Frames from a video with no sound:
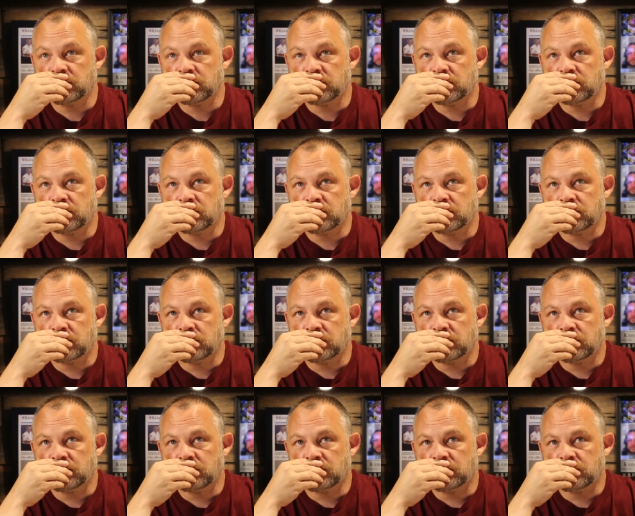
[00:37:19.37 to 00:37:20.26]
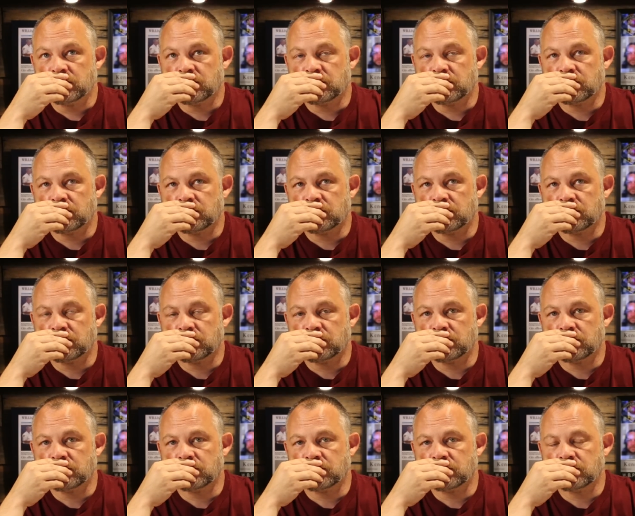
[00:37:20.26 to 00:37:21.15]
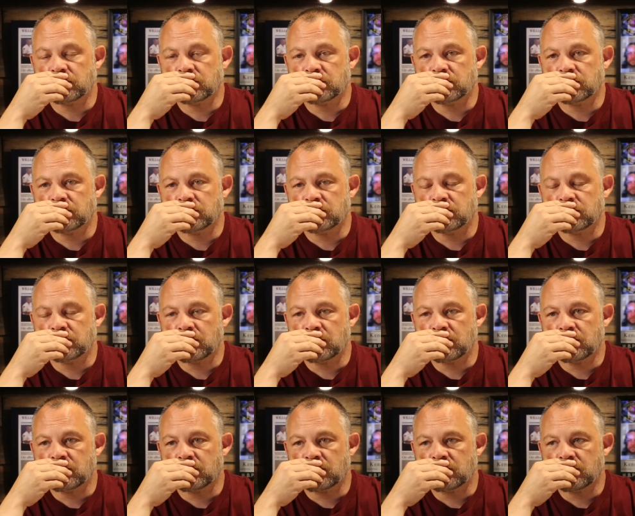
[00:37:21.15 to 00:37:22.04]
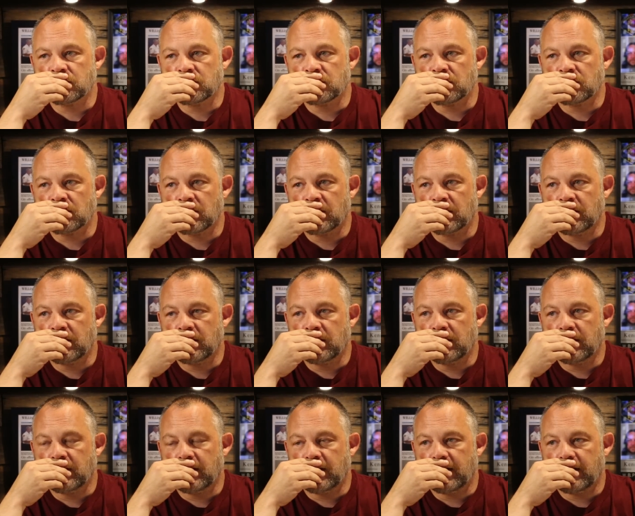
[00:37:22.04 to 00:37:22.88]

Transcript: [no speech]